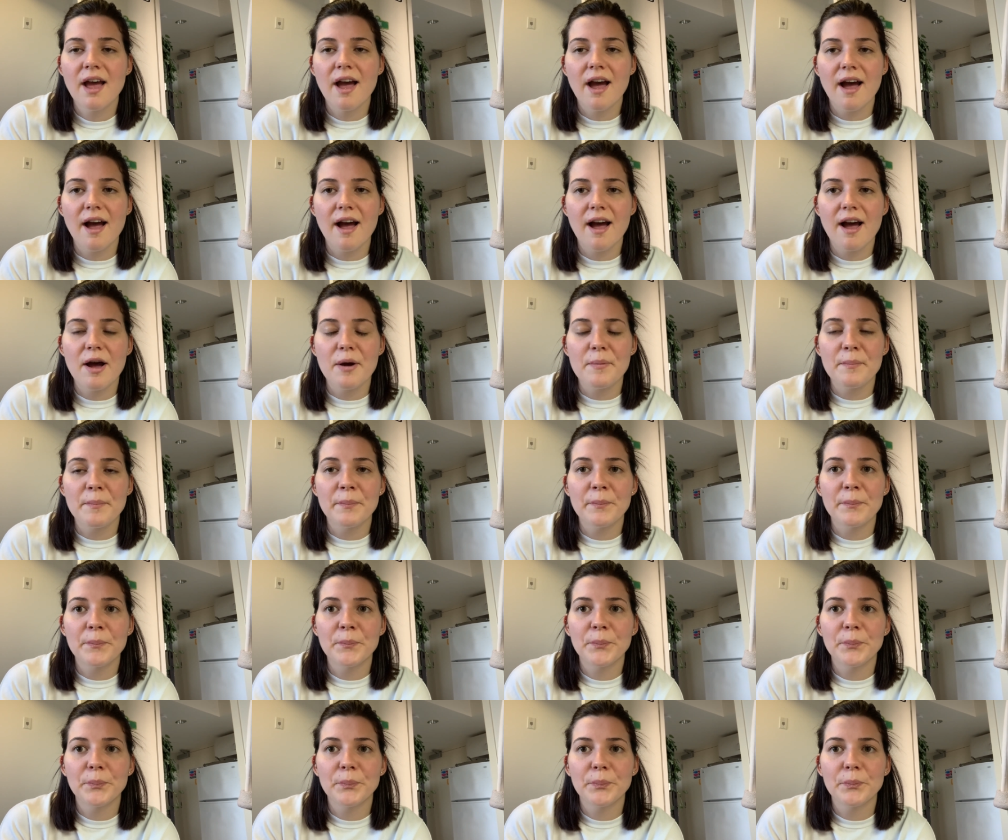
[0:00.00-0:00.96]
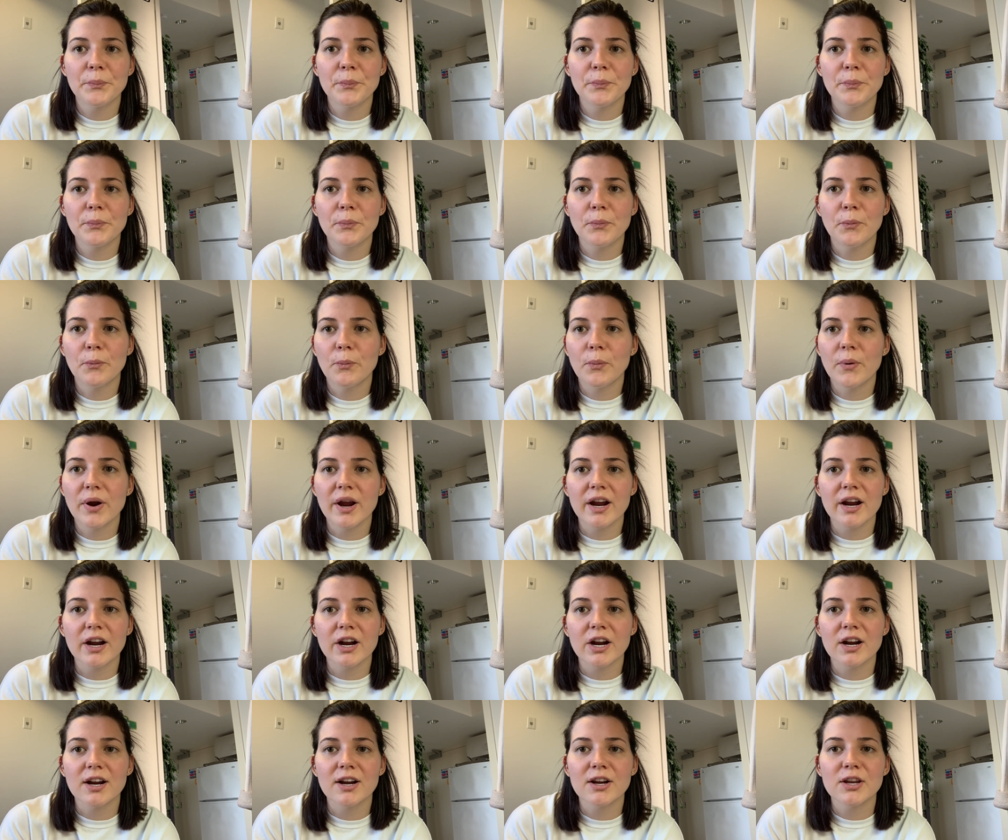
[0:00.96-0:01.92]
Um,
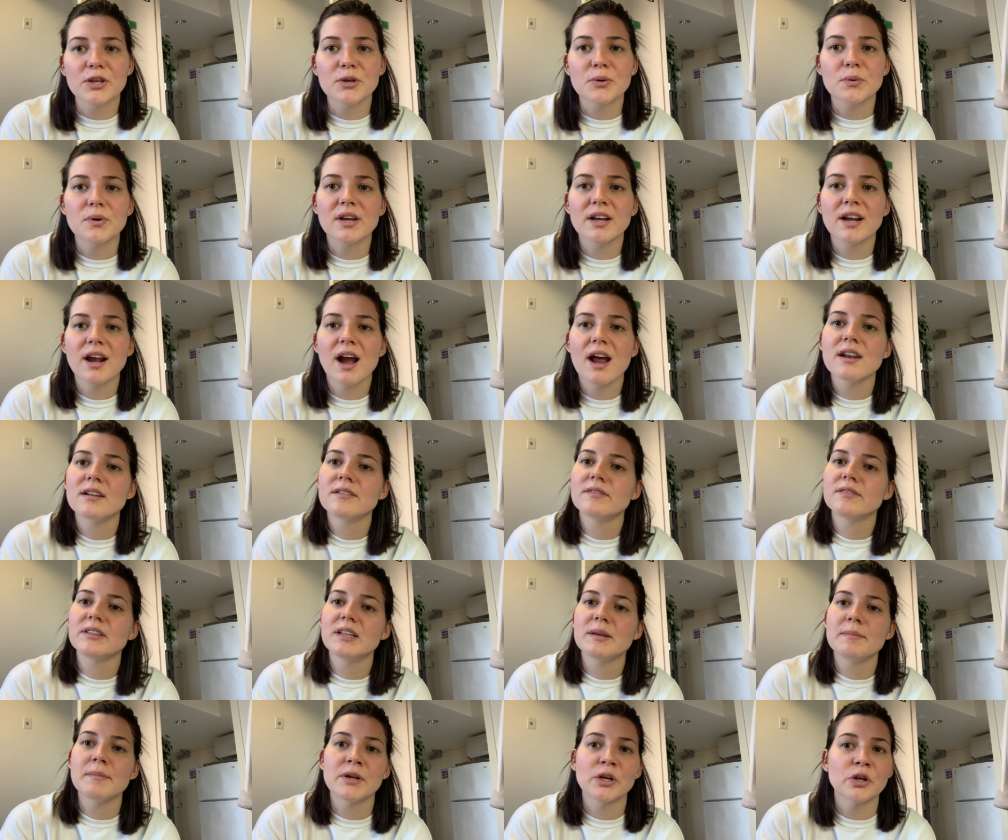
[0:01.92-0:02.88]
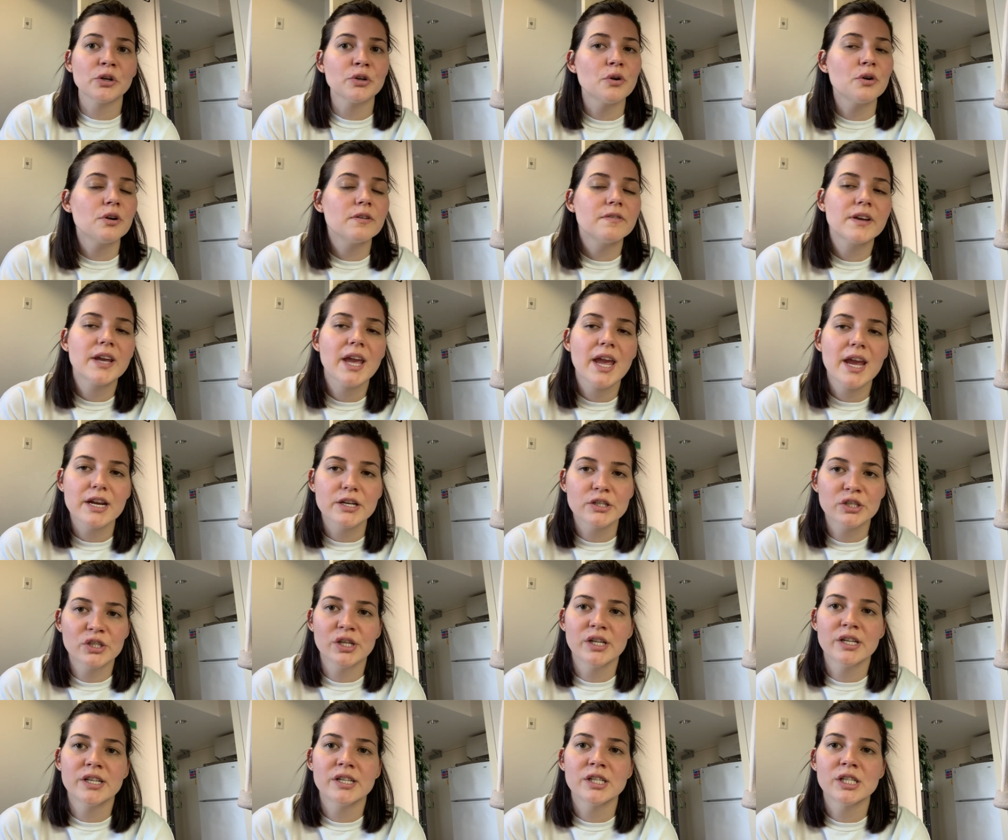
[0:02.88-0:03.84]
where you can kind of limit your
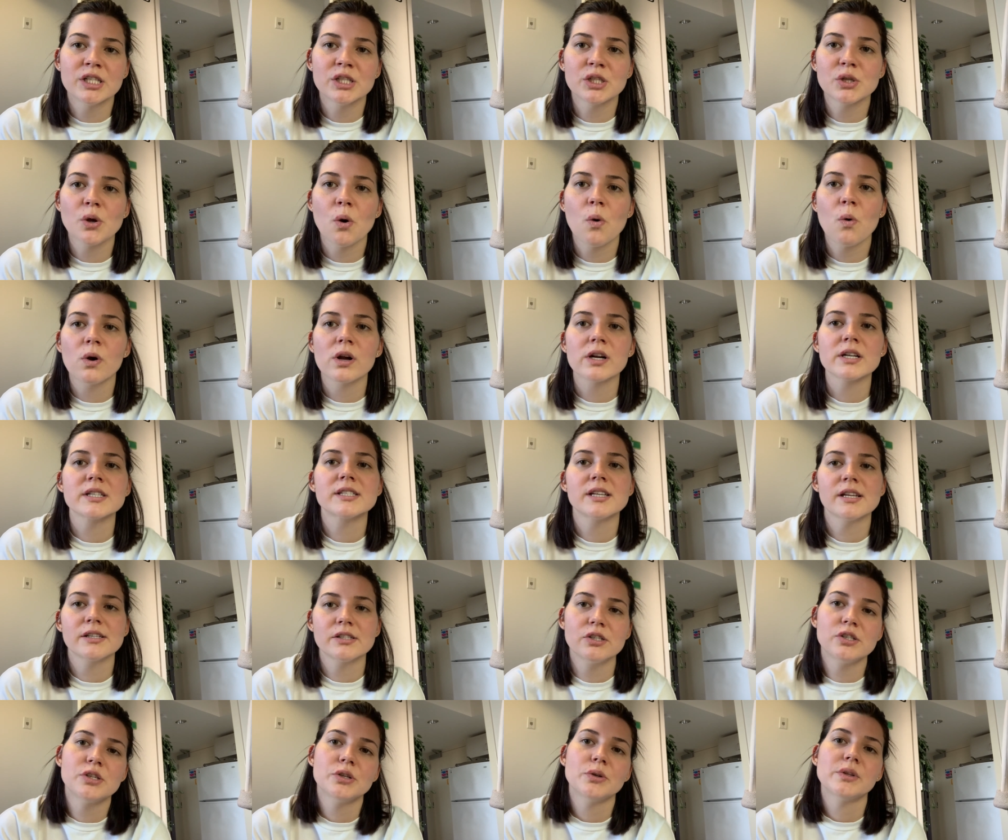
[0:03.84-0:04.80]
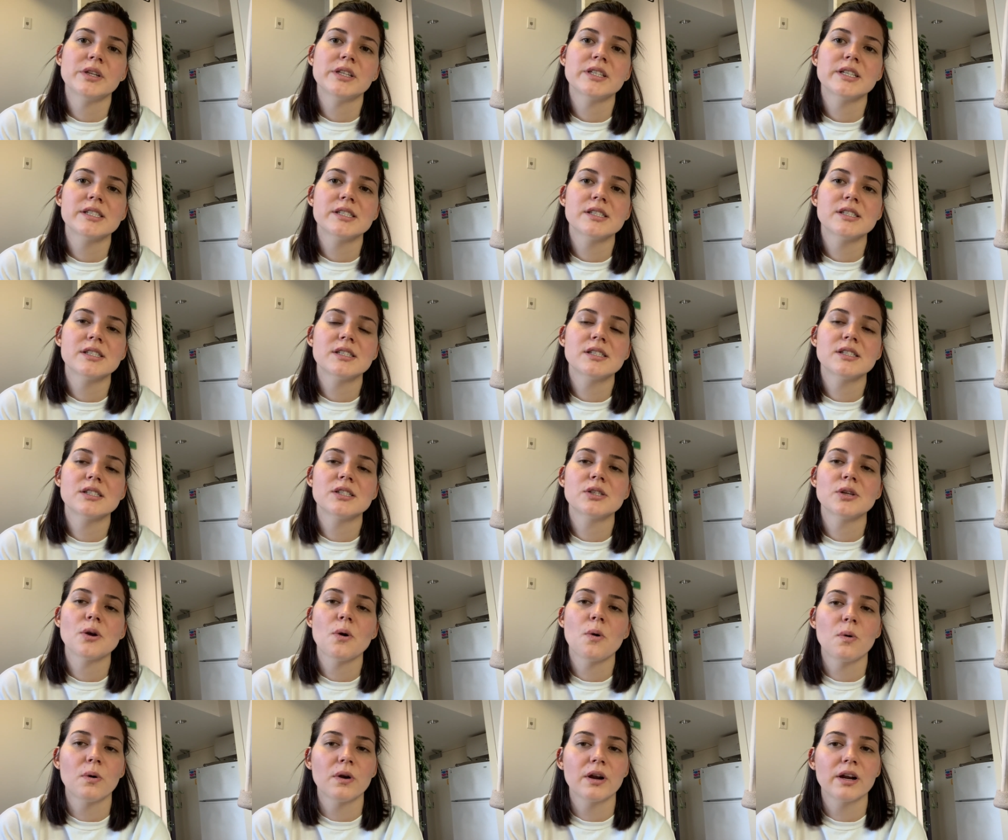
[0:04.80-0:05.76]
notifications or set to-do lists
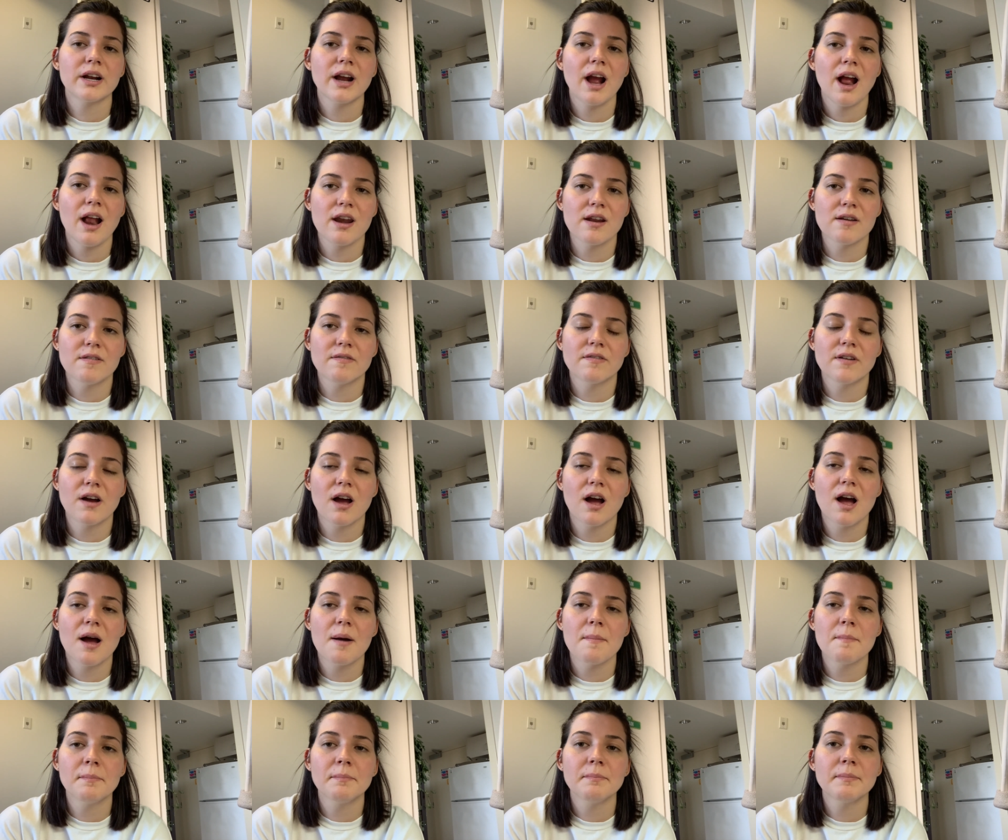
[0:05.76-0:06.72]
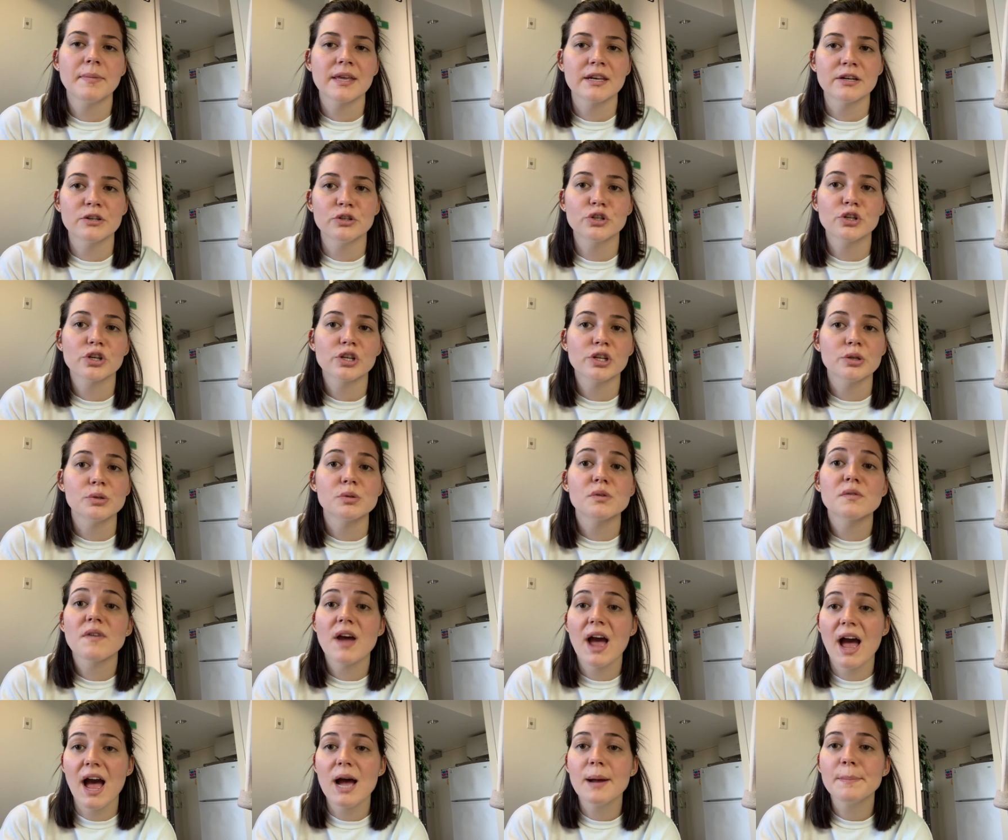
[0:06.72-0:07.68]
or kind of um, manage your use of
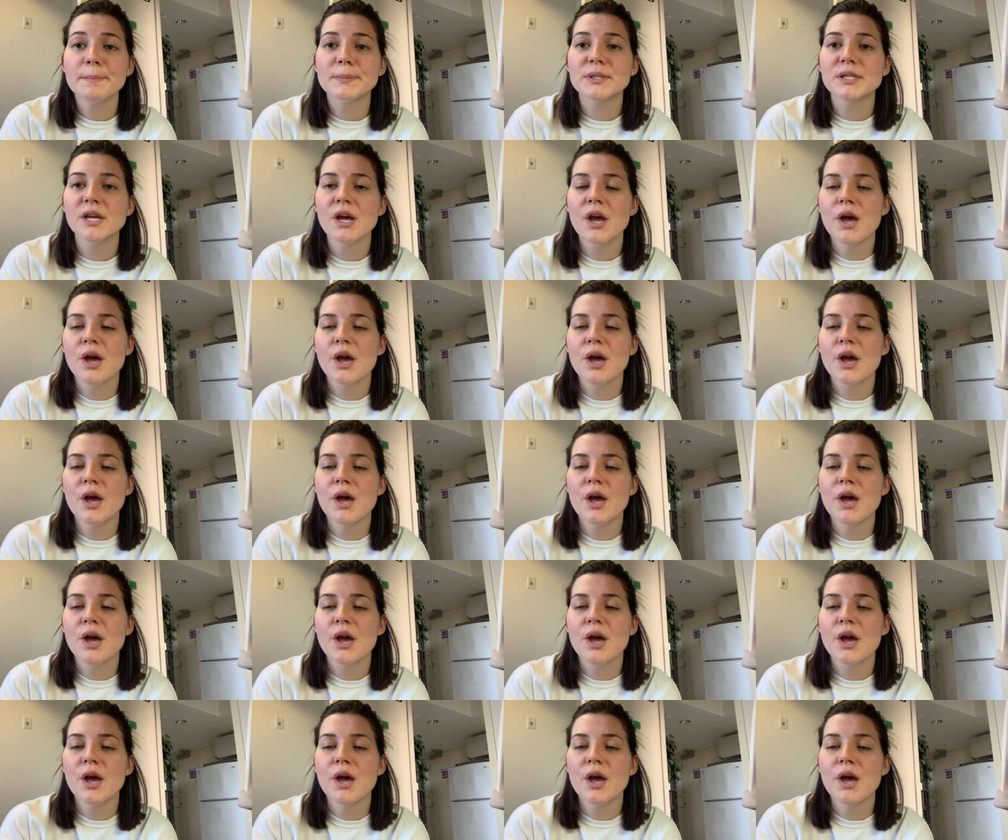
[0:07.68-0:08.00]
apps